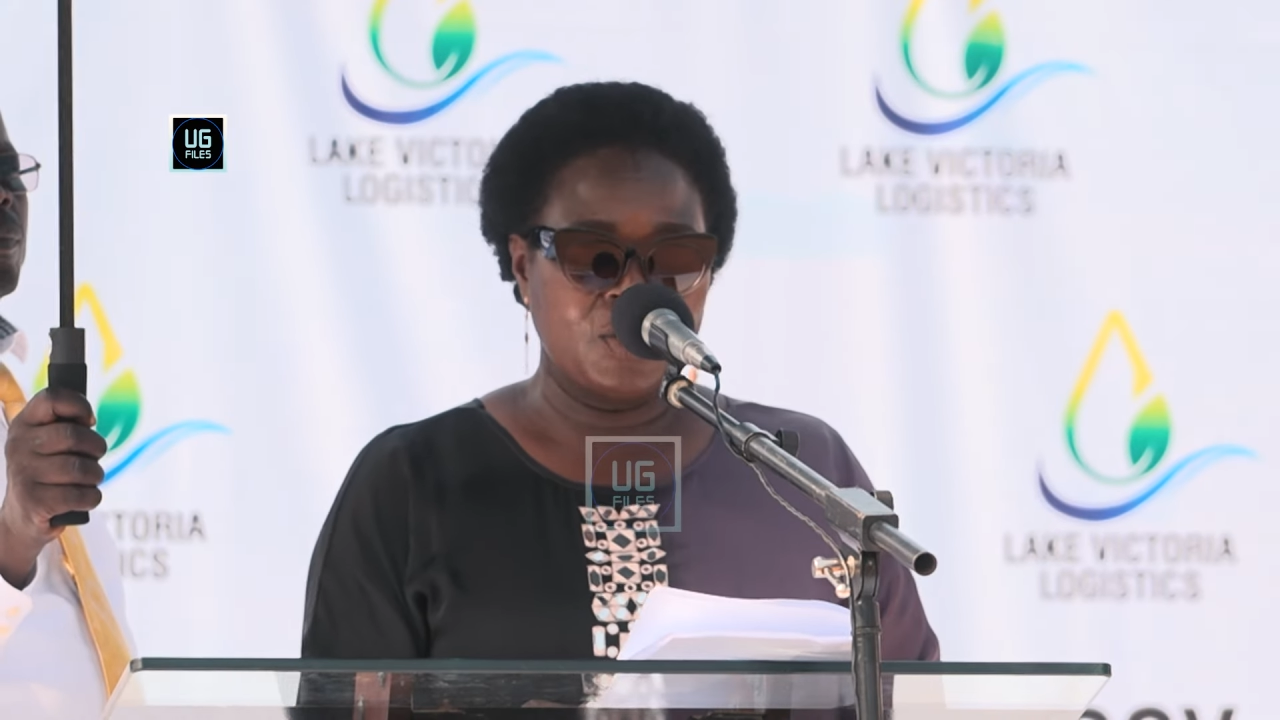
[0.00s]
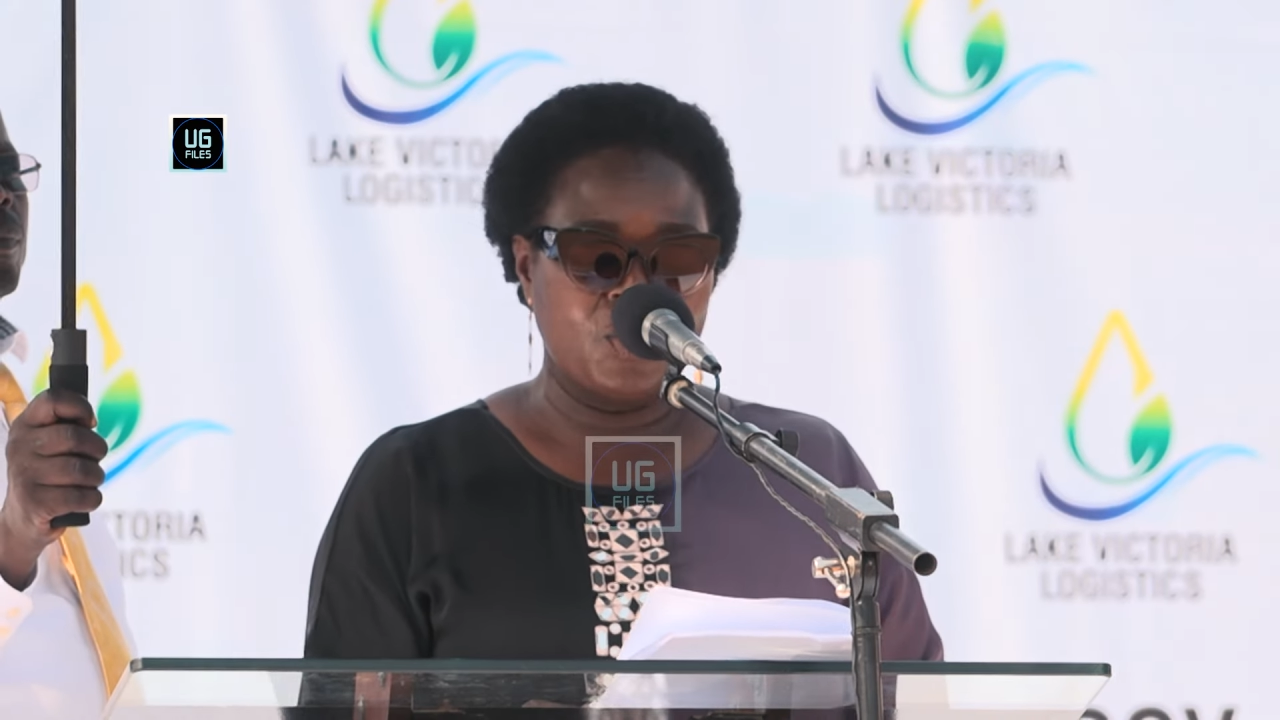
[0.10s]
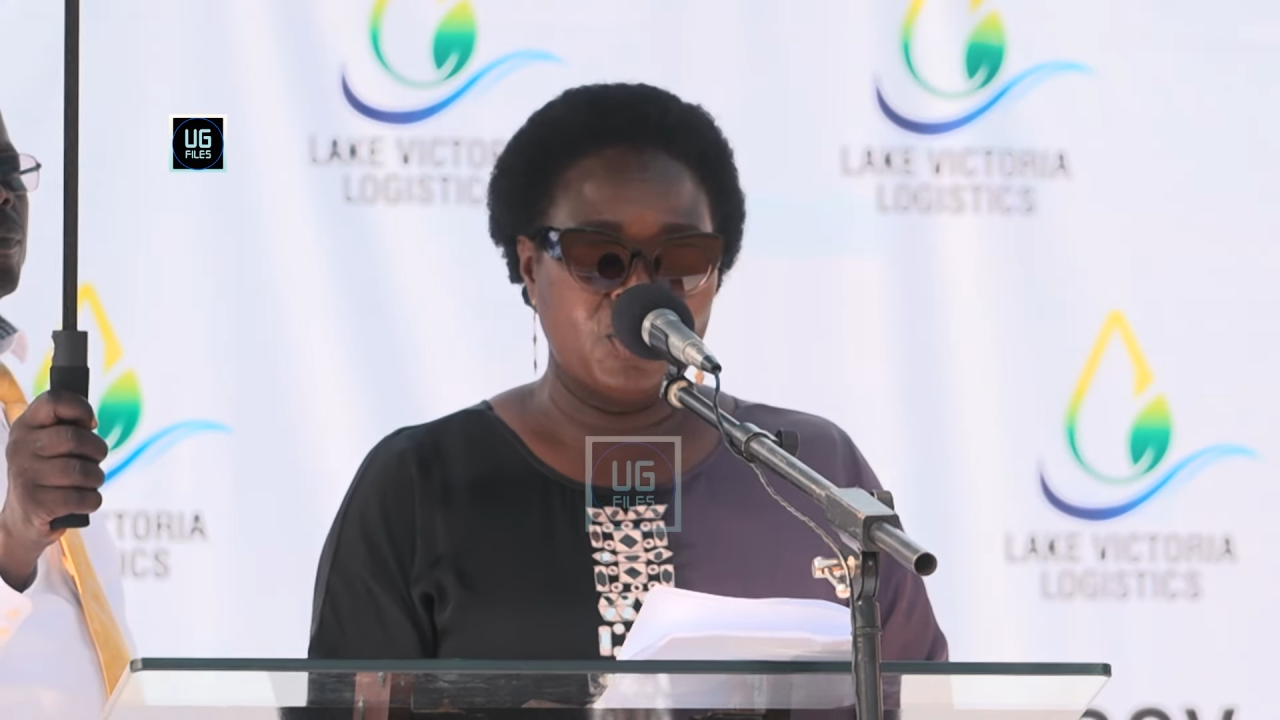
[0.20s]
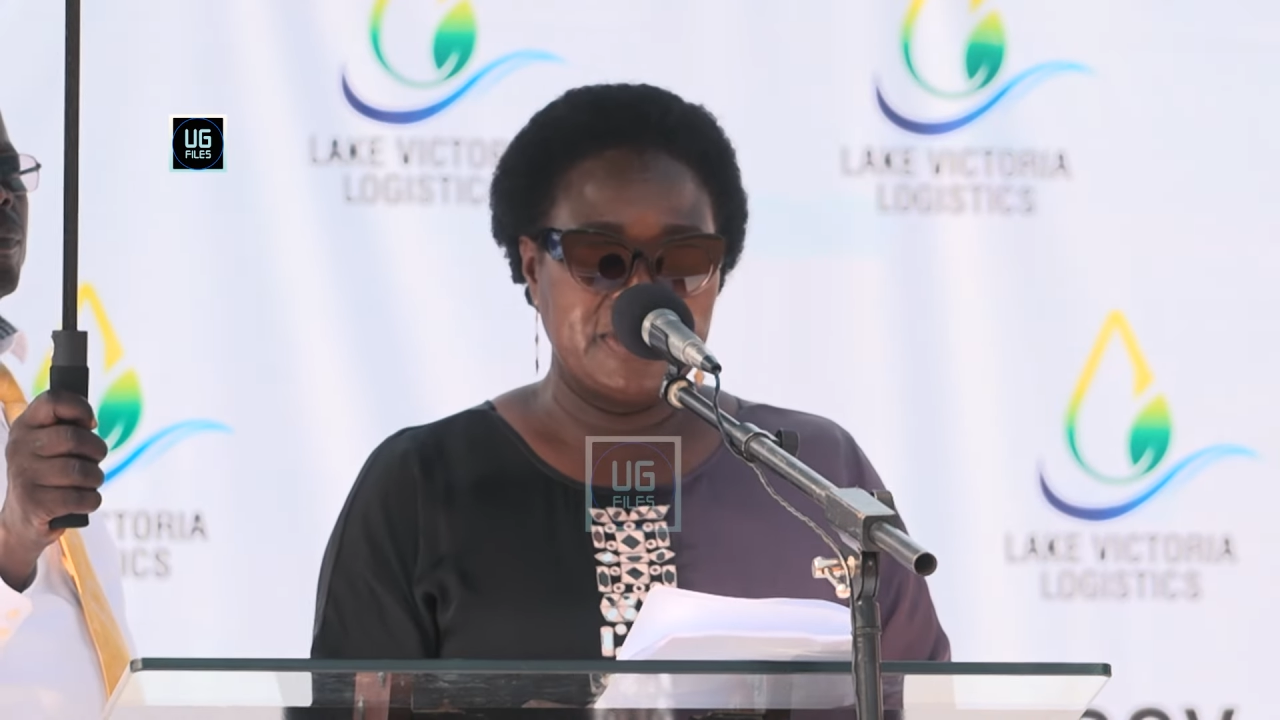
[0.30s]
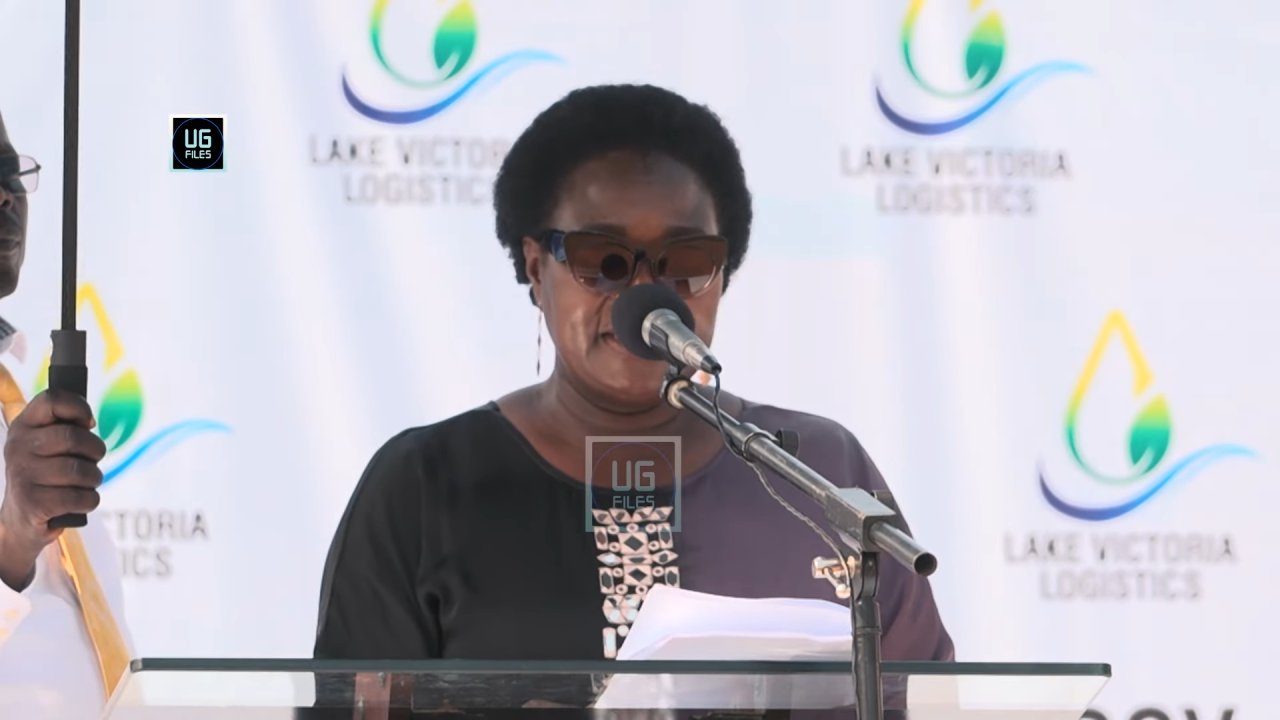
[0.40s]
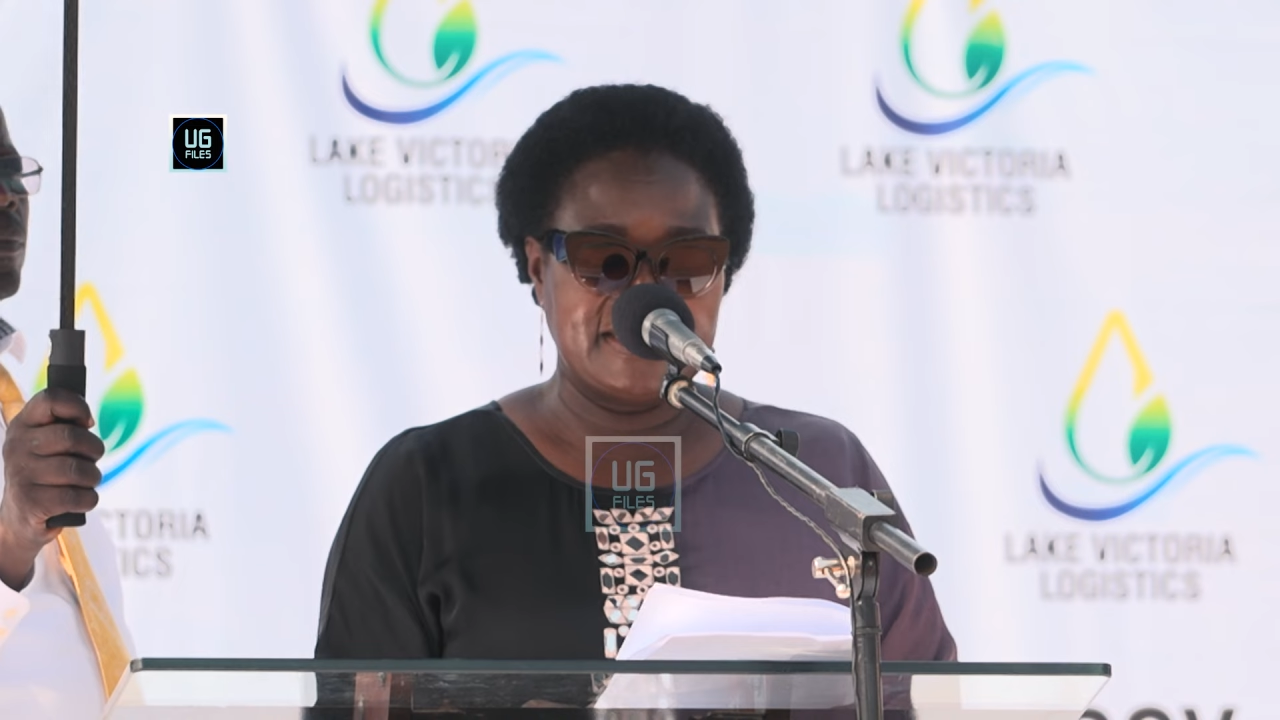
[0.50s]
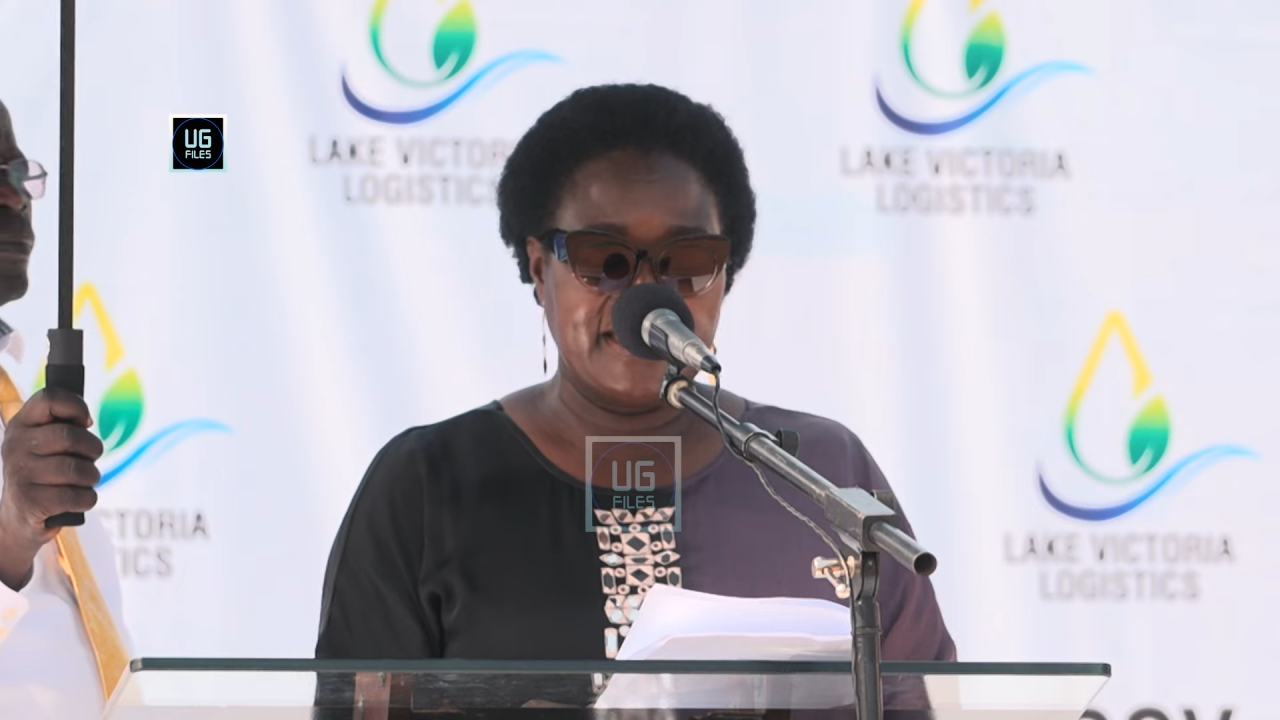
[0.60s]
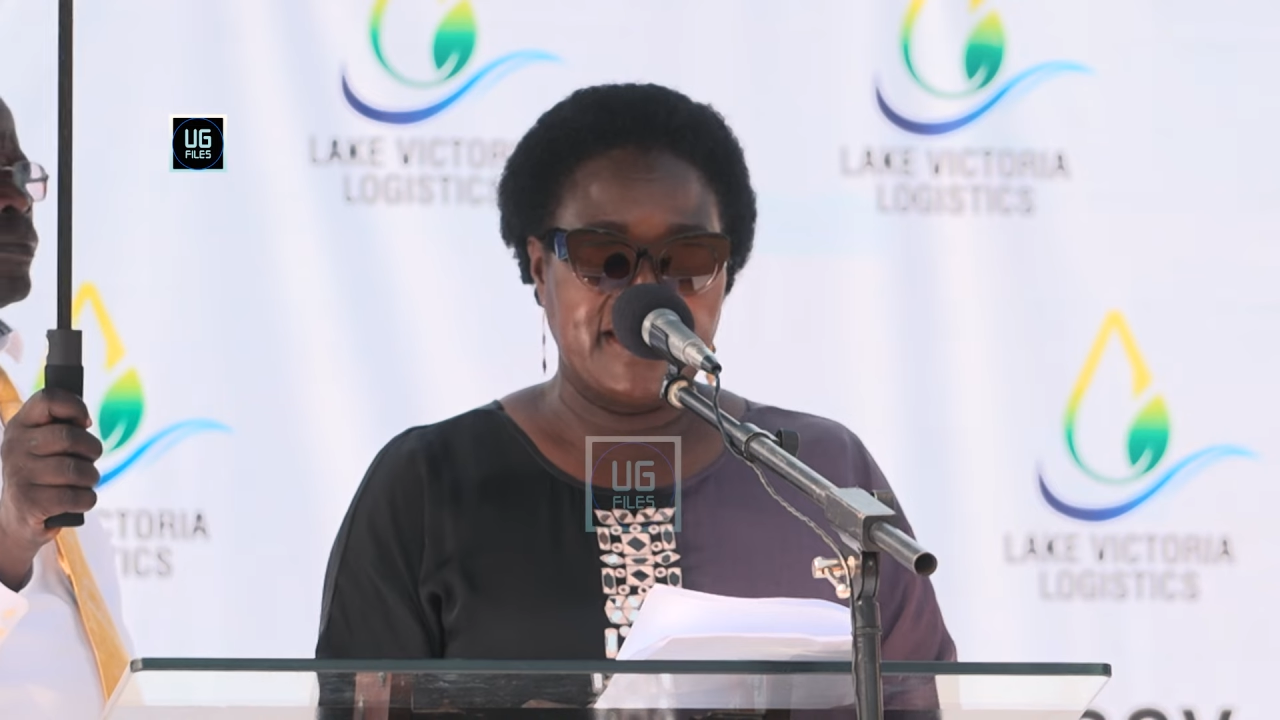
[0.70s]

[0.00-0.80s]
quality,